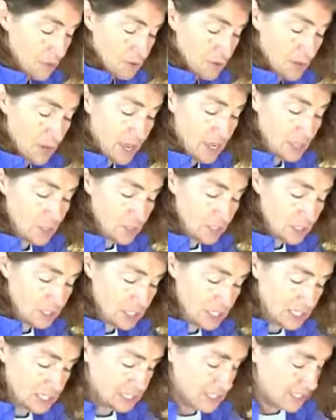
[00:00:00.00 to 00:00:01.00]
So I
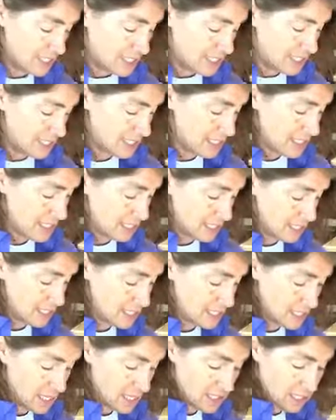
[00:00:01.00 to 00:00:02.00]
usually just slice it down the
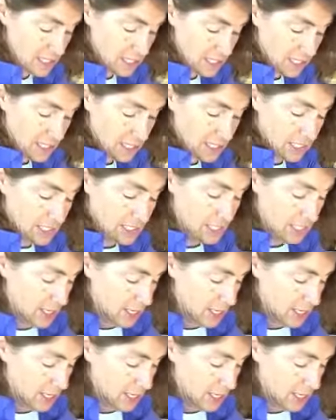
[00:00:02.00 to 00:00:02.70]
center.